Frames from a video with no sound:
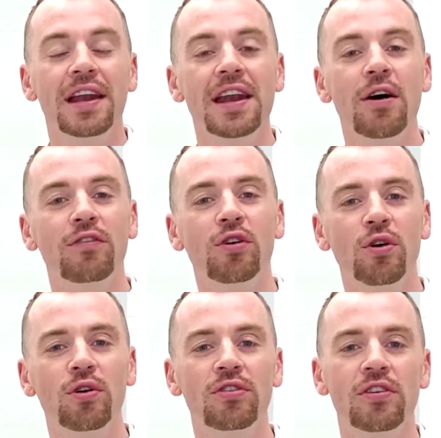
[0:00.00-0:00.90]
Now, of
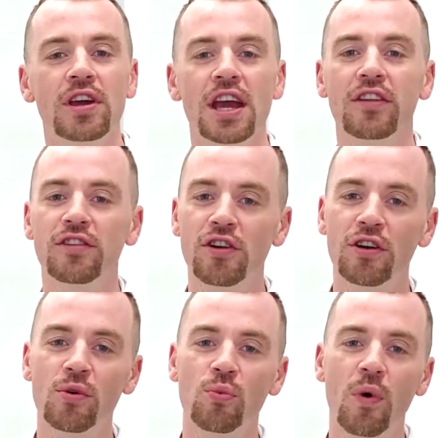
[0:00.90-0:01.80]
course, it's not
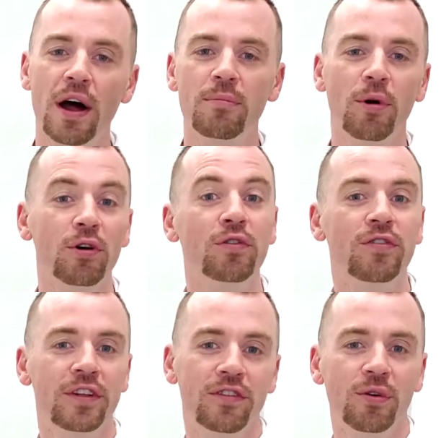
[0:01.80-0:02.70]
a one model
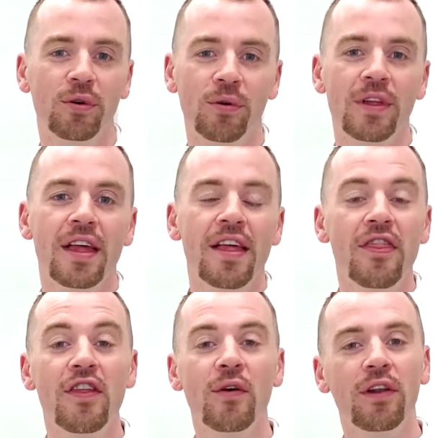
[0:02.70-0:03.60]
fits all.
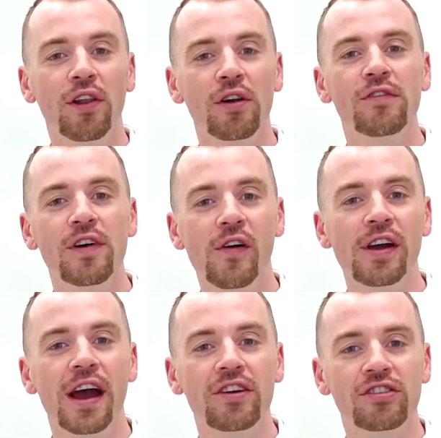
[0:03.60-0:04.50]
There are a lot of
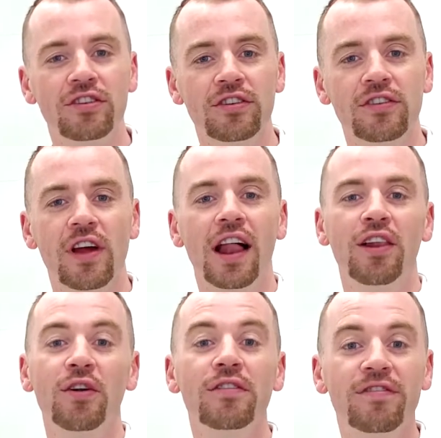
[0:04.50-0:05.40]
variations, a
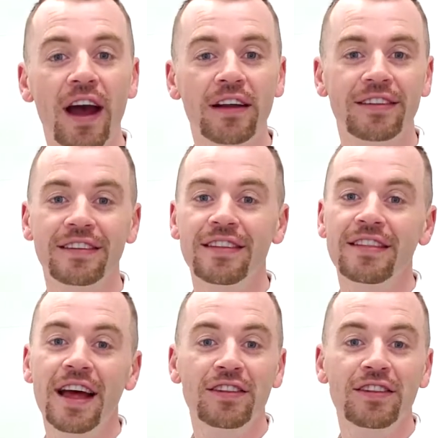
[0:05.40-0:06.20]
lot of factors that